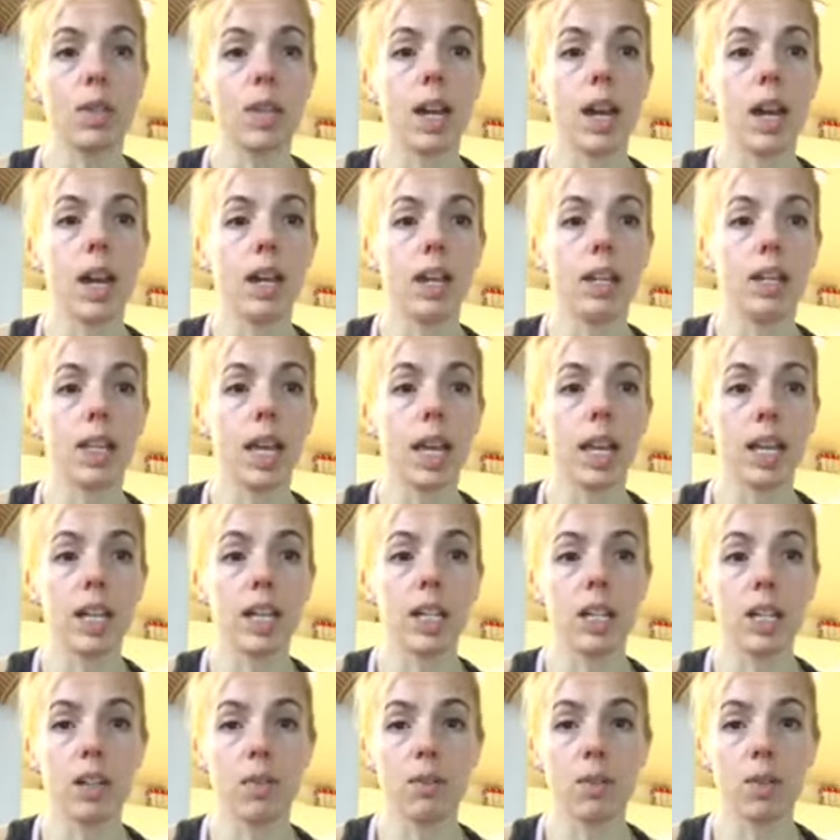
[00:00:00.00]
uh,
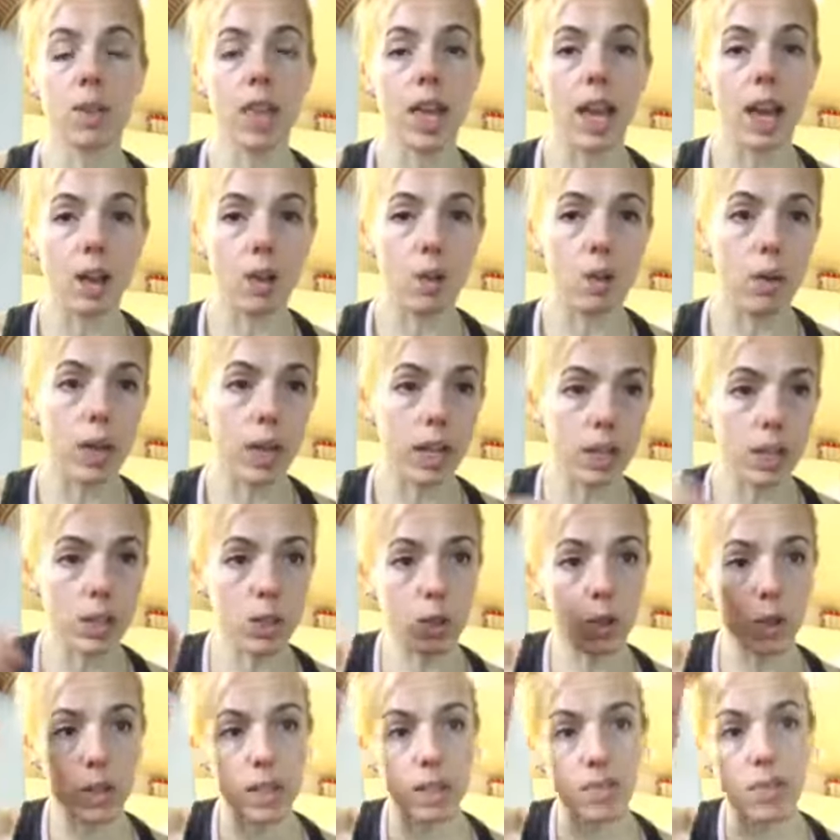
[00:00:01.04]
glycogen for that quick
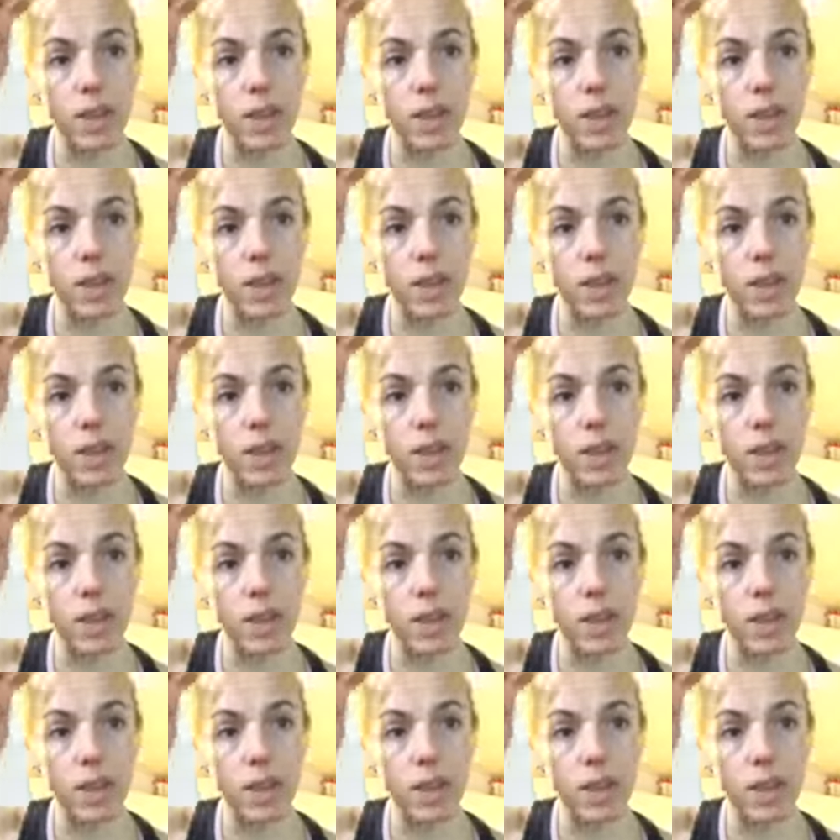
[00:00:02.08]
source of